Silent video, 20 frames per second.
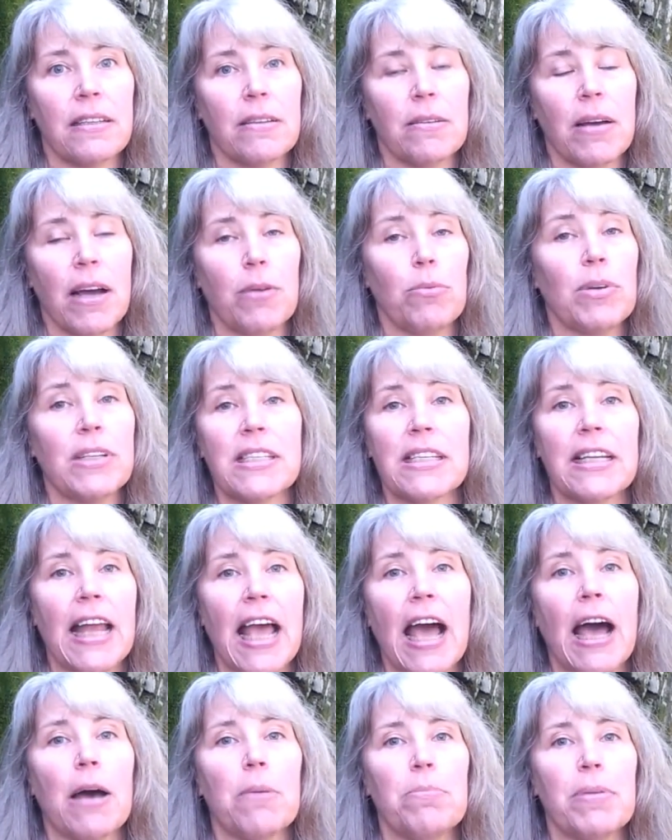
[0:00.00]
I wasn't
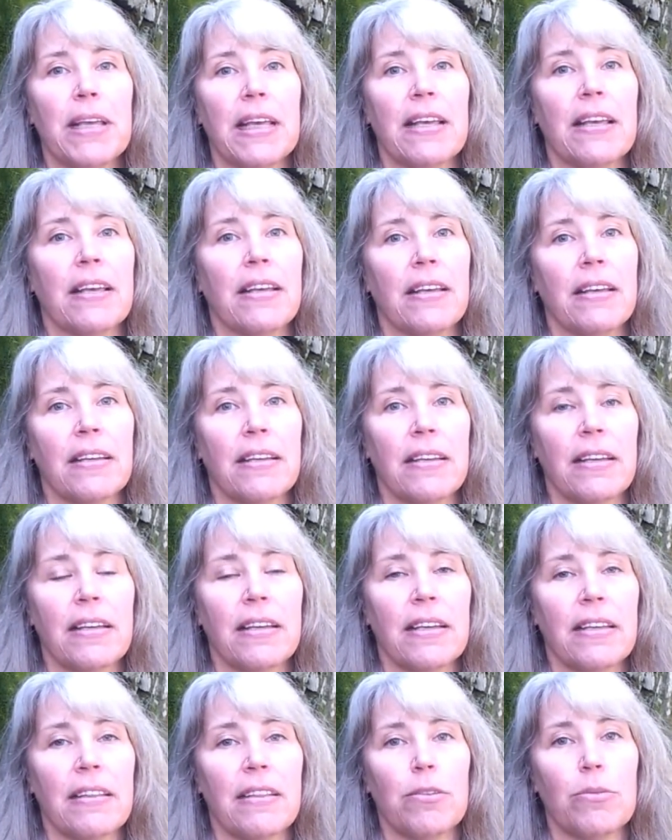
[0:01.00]
happy
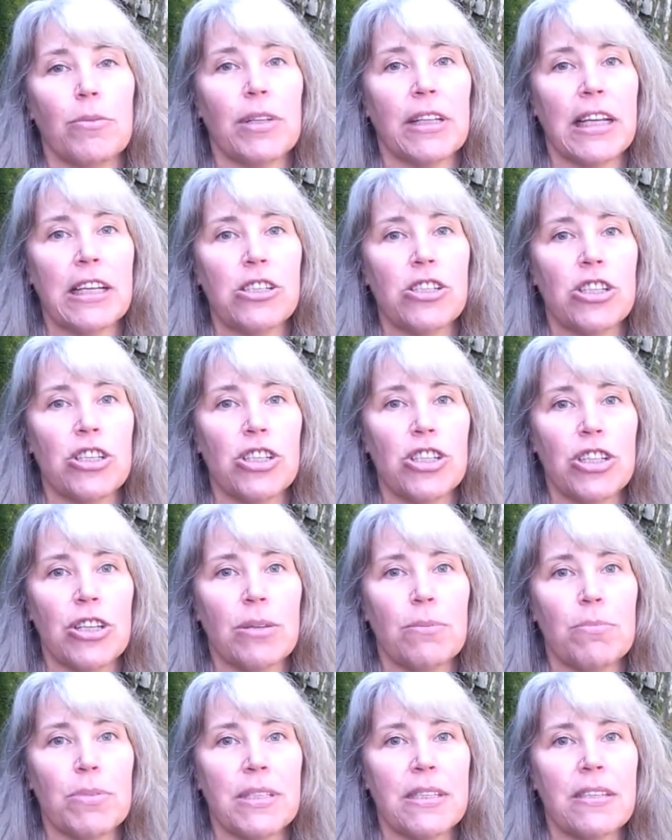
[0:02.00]
in the
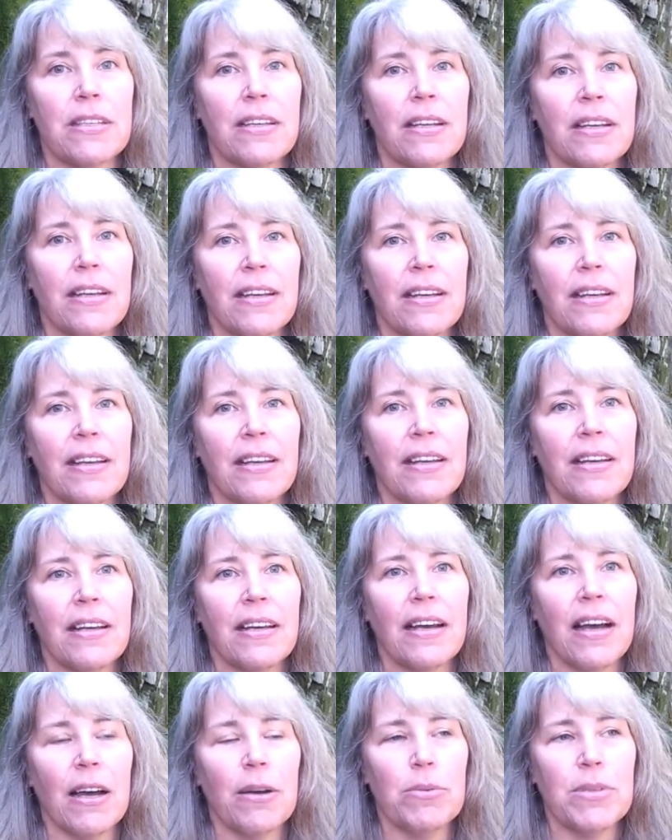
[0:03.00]
relationships
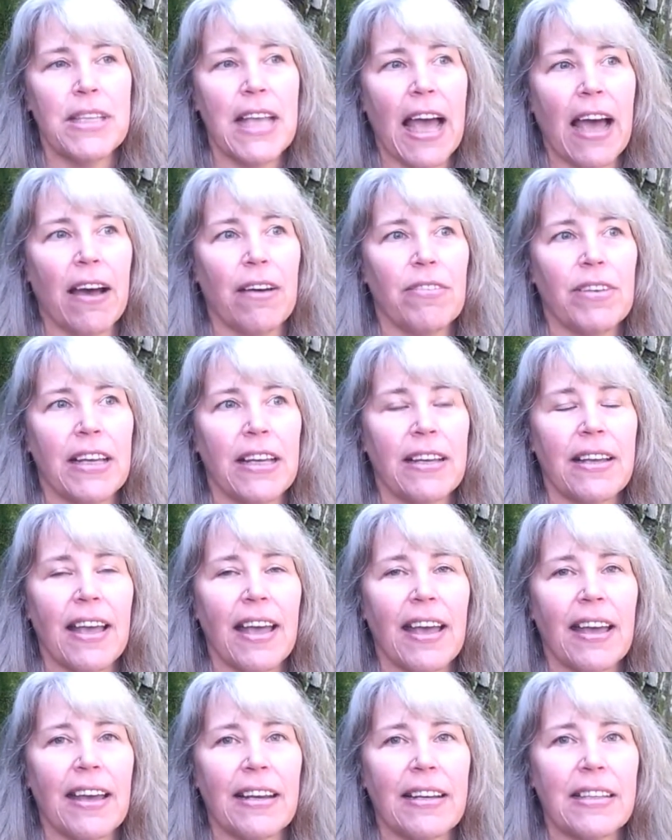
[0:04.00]
I was having,
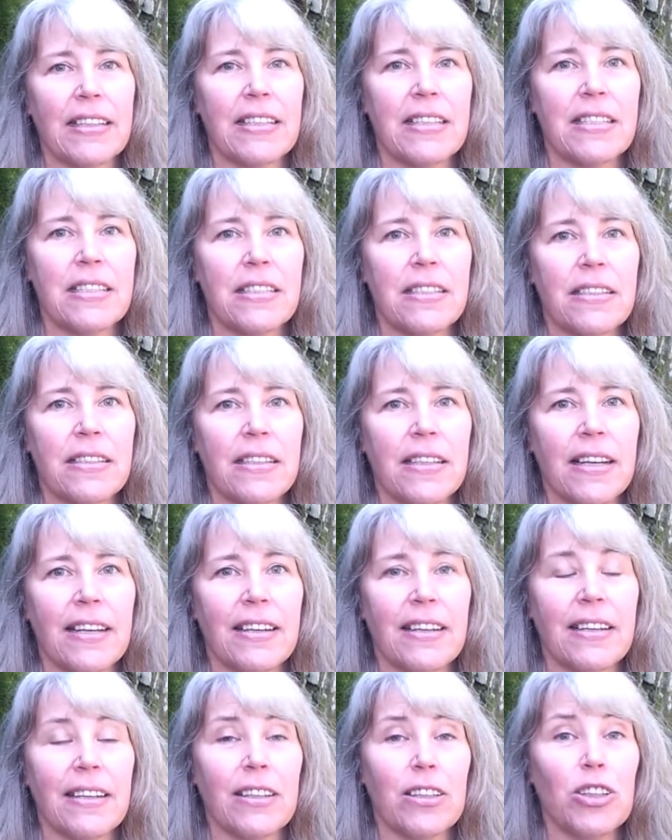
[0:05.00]
and
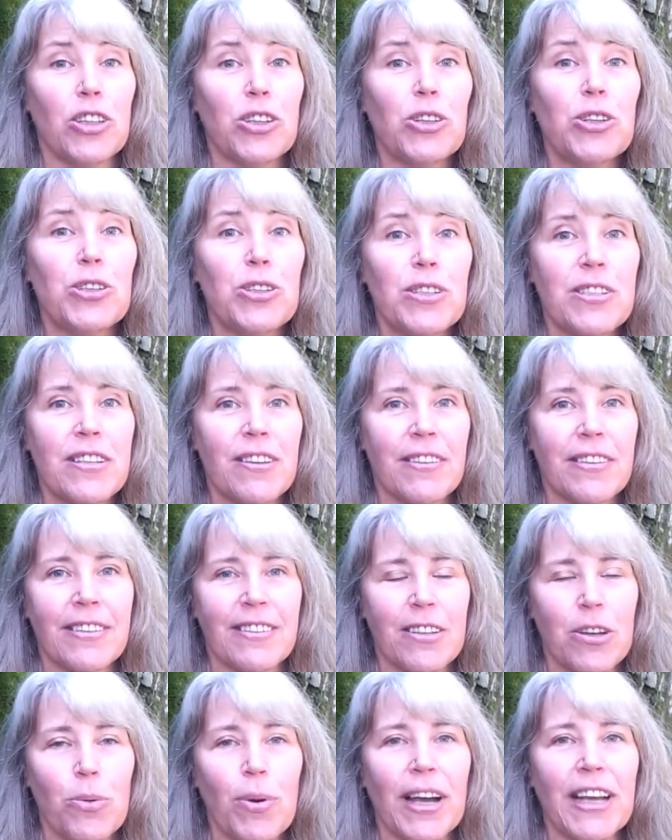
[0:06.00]
learned
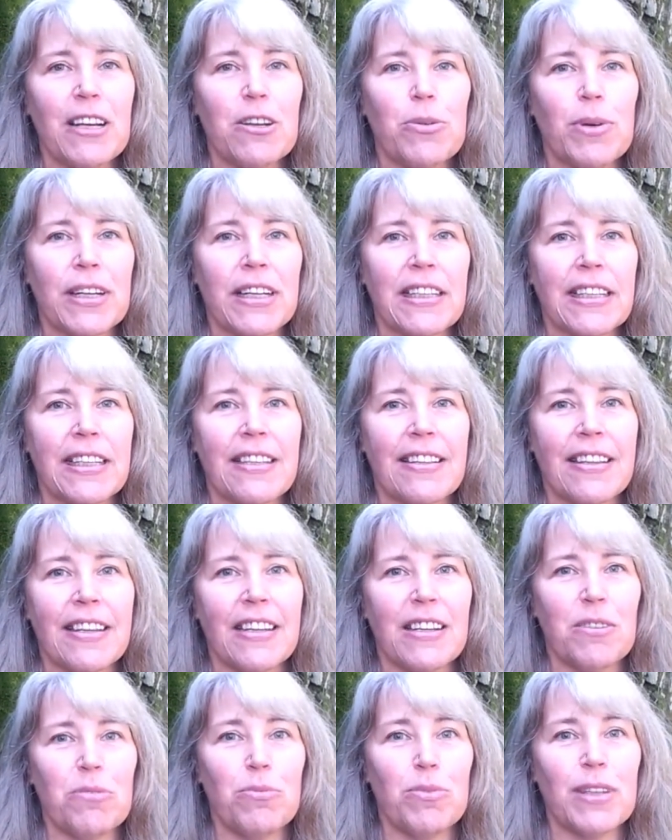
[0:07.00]
quite quickly that
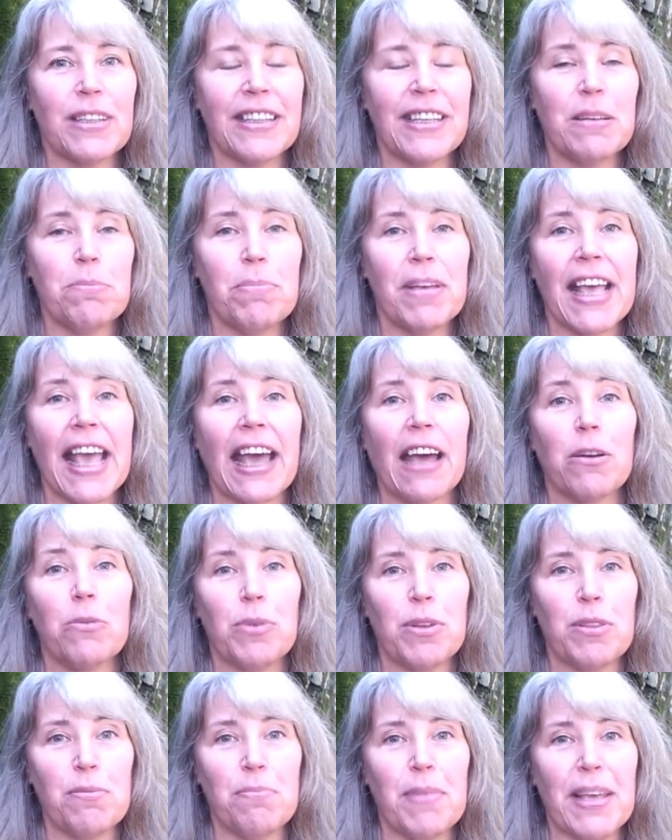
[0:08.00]
it really began
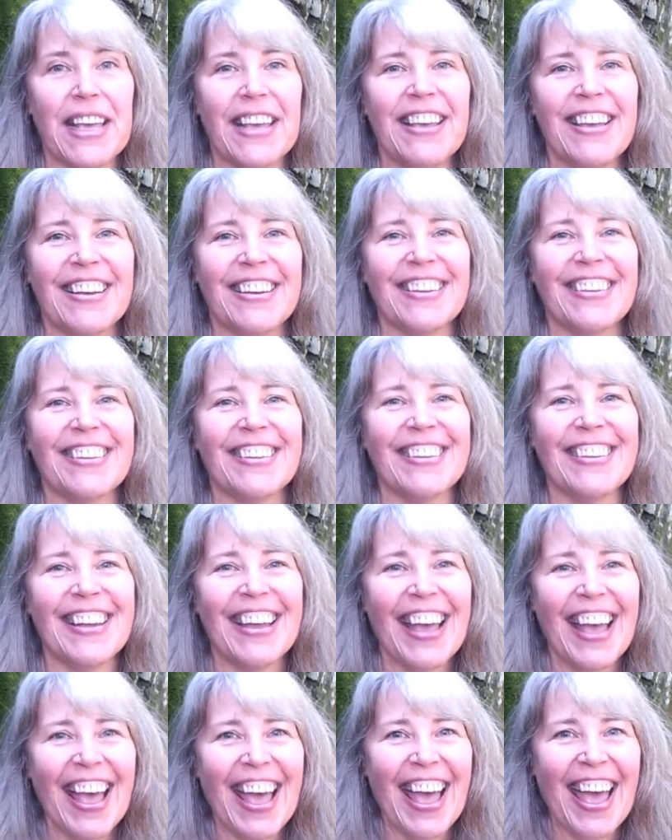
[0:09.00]
with me.
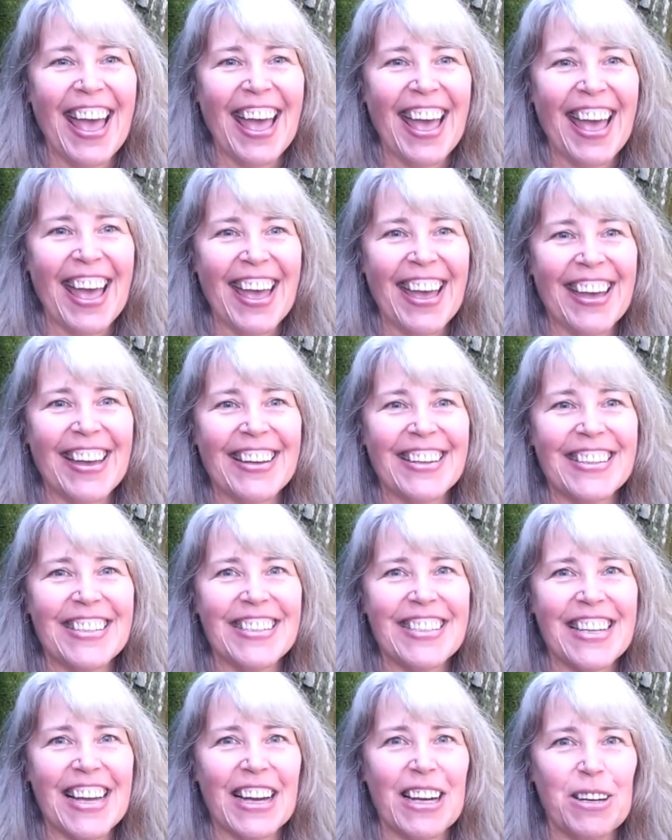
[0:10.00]

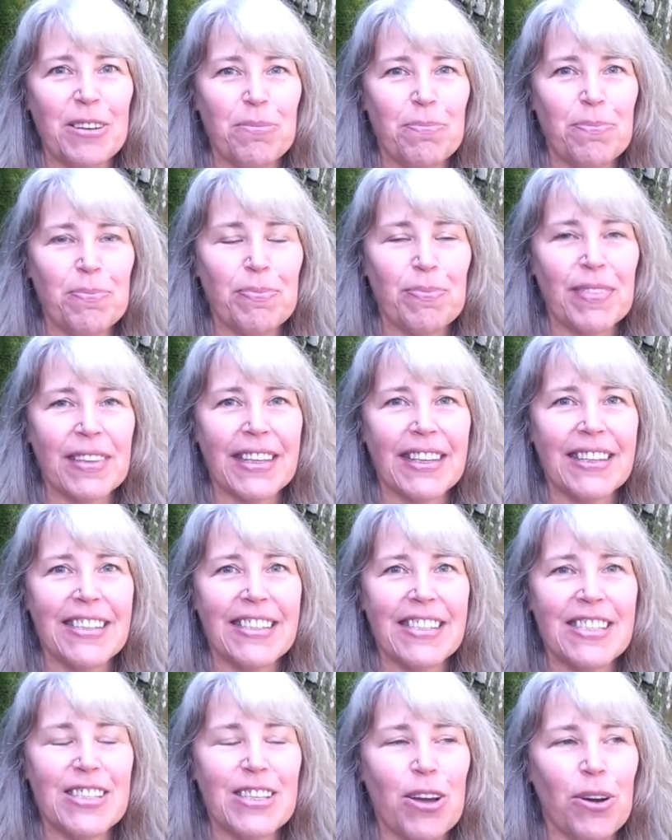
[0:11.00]
And
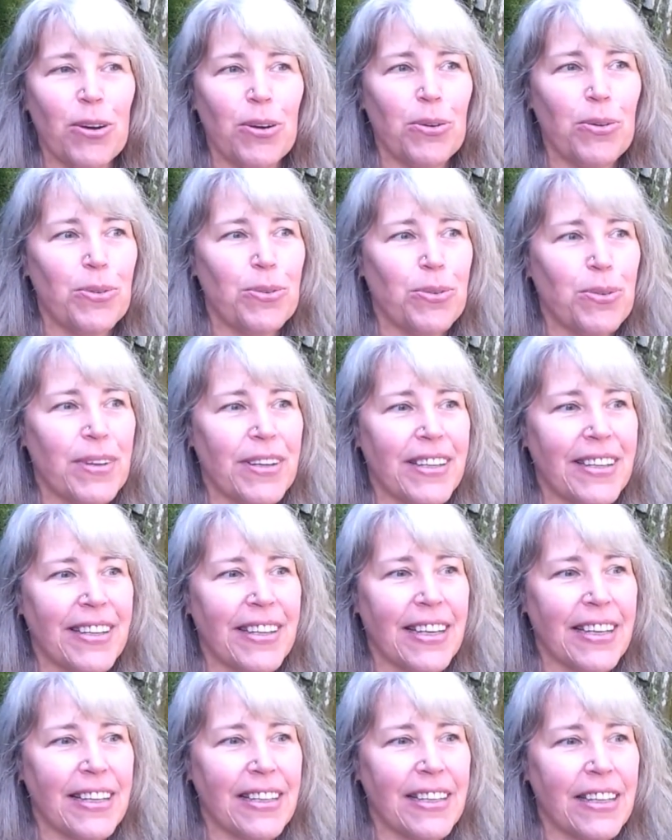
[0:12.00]
so,
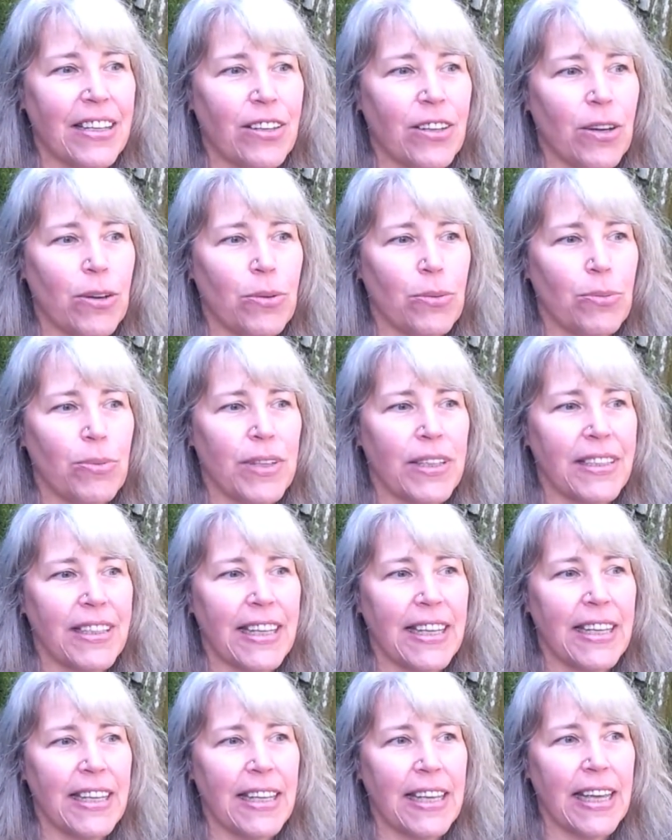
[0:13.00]

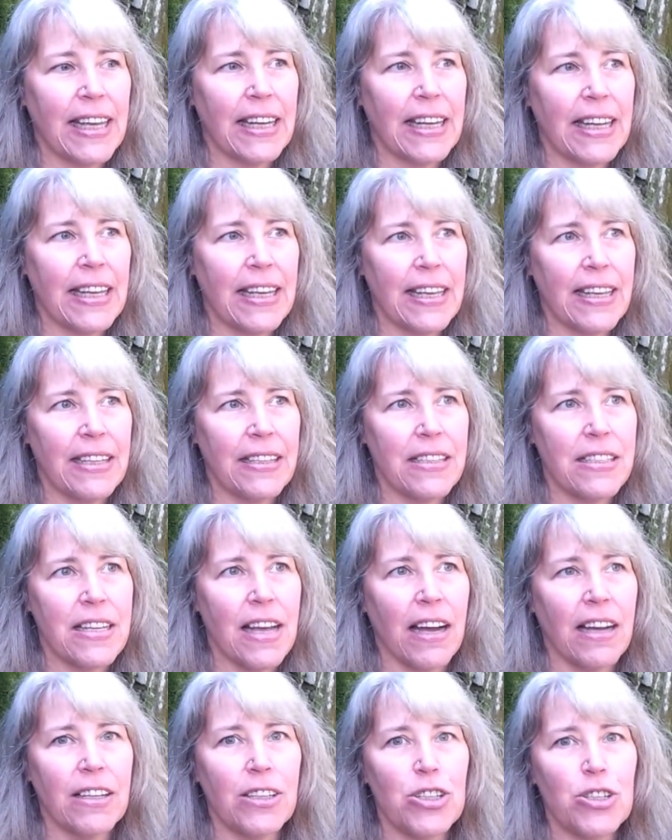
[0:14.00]
really getting in
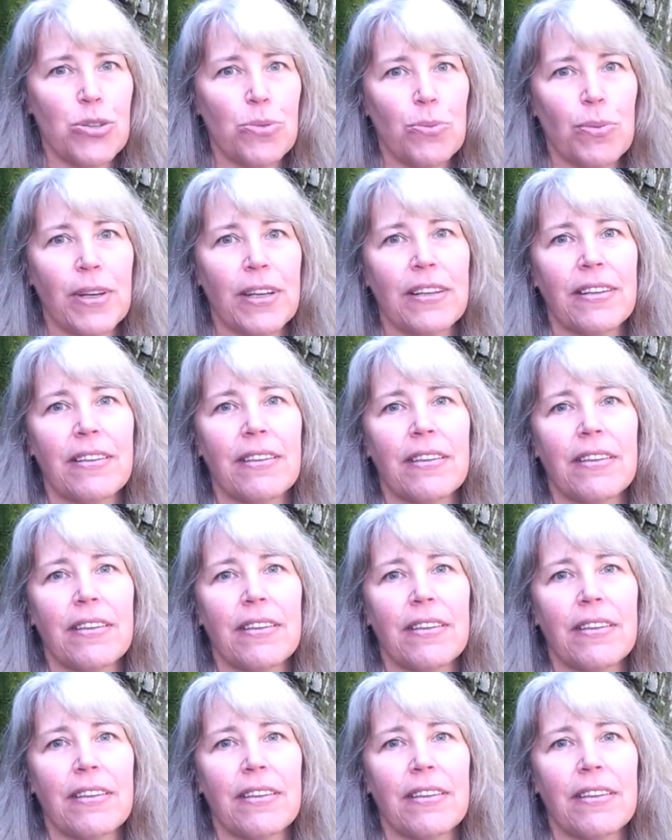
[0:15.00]
touch with